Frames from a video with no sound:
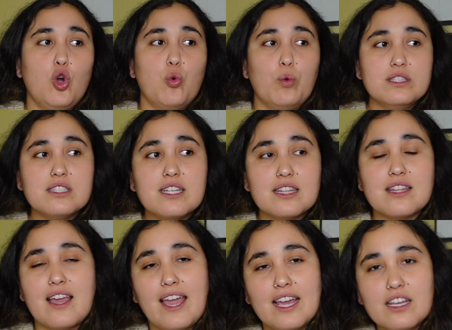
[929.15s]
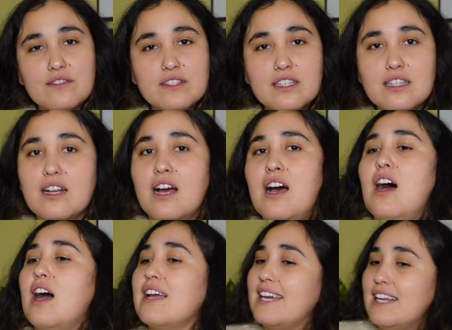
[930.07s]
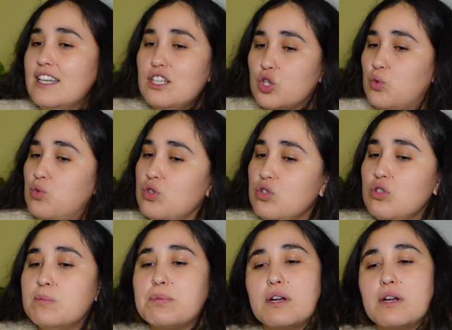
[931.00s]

Once I get the hang of it, I get in a groove,